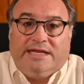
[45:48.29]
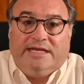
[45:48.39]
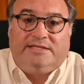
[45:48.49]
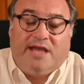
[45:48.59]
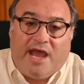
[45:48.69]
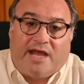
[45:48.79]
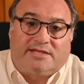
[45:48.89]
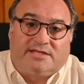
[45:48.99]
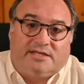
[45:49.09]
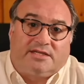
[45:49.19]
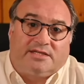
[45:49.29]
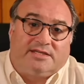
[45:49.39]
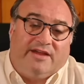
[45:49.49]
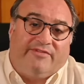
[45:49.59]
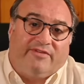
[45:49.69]
easy access to,
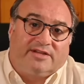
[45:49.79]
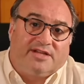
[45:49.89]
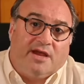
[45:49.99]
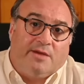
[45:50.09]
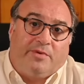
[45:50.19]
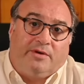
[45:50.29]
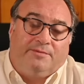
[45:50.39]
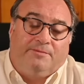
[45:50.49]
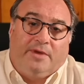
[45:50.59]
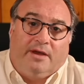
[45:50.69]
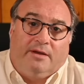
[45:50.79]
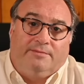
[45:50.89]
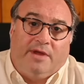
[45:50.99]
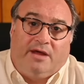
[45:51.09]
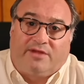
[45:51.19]
say, for example, uh,
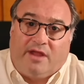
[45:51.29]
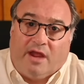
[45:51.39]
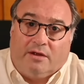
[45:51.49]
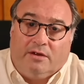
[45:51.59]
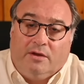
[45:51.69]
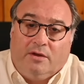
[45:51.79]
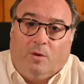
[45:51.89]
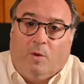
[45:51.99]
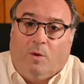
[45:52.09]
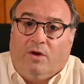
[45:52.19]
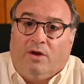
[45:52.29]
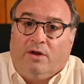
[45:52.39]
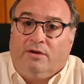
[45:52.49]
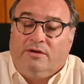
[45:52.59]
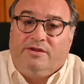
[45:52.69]
healthcare
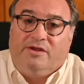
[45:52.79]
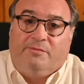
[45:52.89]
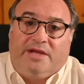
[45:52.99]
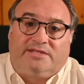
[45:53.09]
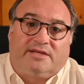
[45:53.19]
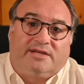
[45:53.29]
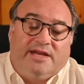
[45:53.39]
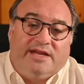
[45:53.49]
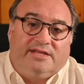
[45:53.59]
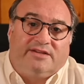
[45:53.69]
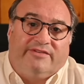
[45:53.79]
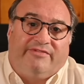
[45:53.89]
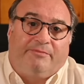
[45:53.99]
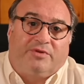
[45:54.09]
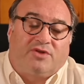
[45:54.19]
or your basic needs
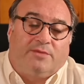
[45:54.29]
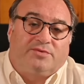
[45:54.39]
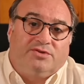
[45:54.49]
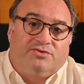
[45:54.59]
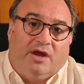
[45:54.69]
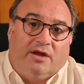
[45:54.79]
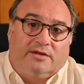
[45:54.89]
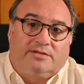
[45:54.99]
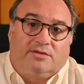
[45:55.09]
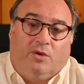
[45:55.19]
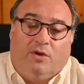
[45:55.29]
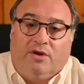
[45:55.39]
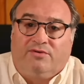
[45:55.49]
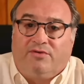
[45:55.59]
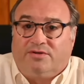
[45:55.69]
of prescription drugs
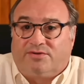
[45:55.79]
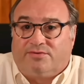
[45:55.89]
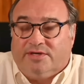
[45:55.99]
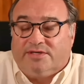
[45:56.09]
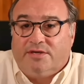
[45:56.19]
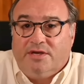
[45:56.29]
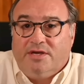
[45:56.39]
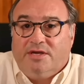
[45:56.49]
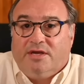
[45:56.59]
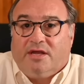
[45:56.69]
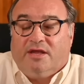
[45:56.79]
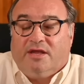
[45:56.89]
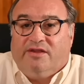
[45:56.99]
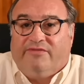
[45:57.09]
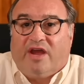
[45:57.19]
or groceries.
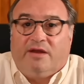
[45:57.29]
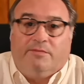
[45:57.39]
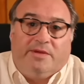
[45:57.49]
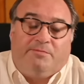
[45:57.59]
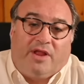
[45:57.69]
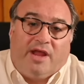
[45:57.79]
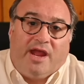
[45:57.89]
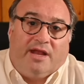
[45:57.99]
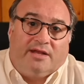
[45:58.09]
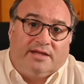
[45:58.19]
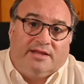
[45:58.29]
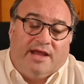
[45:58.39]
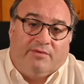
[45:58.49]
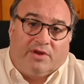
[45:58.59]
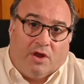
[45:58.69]
You've got to be planned in
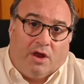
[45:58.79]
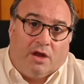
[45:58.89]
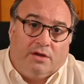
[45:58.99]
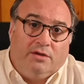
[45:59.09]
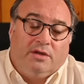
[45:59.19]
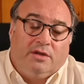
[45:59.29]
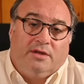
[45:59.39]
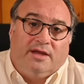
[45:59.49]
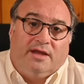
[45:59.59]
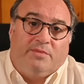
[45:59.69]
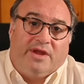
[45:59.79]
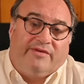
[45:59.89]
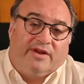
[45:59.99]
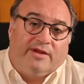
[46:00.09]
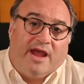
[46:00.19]
that regard and be
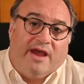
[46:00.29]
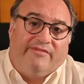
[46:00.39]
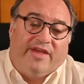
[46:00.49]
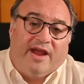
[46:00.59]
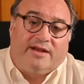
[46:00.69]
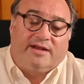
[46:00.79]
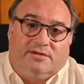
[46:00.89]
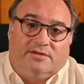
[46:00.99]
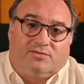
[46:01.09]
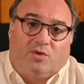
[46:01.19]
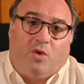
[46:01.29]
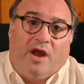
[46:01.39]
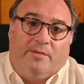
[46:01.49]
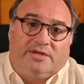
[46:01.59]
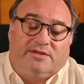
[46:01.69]
able to have that those
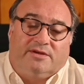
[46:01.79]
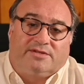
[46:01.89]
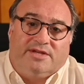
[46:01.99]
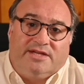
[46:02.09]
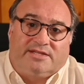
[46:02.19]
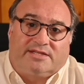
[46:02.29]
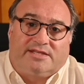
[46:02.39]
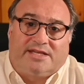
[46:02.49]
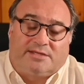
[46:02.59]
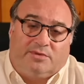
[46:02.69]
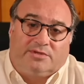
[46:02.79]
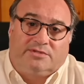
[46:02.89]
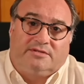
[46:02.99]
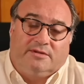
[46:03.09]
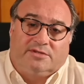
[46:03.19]
requirements and those needs accessible
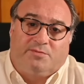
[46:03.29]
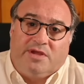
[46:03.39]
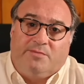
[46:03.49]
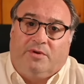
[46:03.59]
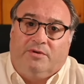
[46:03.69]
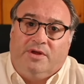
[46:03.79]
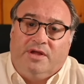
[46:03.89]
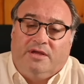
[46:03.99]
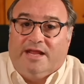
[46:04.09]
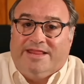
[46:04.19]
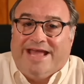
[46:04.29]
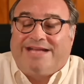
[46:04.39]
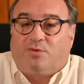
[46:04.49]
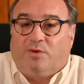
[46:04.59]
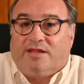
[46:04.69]
to those people. And
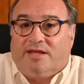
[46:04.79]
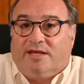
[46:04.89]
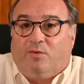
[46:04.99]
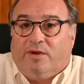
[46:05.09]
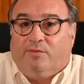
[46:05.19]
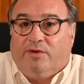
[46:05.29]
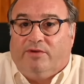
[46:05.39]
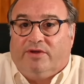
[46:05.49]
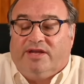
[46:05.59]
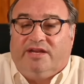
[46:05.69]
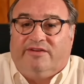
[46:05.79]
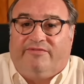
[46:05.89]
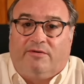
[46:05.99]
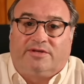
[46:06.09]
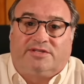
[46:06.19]
that's what I think we we really need to
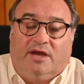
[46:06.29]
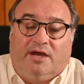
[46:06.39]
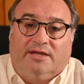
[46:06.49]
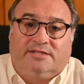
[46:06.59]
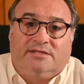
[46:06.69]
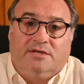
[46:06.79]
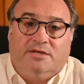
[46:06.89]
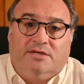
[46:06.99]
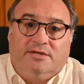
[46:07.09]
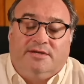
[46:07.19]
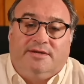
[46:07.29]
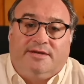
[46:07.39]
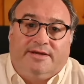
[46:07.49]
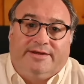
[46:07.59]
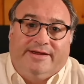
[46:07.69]
focus on is
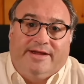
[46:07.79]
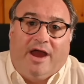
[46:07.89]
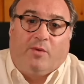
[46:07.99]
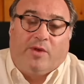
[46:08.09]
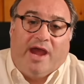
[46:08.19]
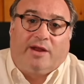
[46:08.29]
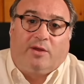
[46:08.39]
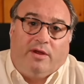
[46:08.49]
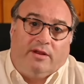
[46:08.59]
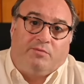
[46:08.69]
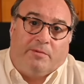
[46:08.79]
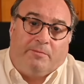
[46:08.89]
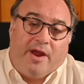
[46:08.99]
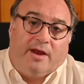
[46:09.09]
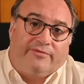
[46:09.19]
are we adequately
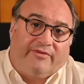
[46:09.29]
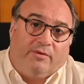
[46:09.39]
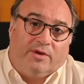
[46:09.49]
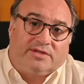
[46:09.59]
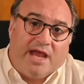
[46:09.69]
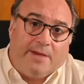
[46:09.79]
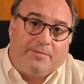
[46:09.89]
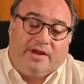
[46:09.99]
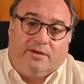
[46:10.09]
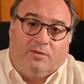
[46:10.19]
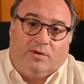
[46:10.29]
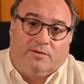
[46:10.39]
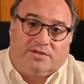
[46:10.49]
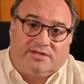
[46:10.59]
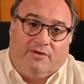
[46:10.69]
prepared for what's happening and what,
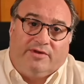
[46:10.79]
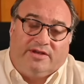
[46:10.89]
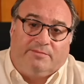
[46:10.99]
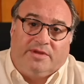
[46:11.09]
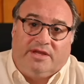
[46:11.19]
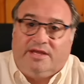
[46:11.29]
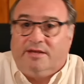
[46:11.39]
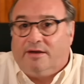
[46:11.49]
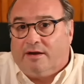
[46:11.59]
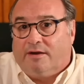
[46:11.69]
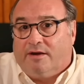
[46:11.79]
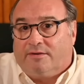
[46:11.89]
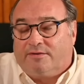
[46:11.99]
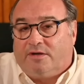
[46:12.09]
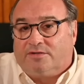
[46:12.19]
what's going to be our,
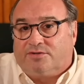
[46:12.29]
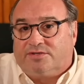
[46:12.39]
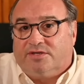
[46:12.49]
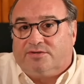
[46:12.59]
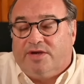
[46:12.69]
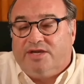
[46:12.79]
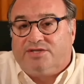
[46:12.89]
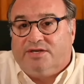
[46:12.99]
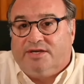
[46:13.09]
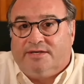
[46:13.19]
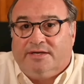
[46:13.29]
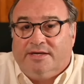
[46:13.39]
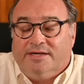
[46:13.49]
our cultural situation? And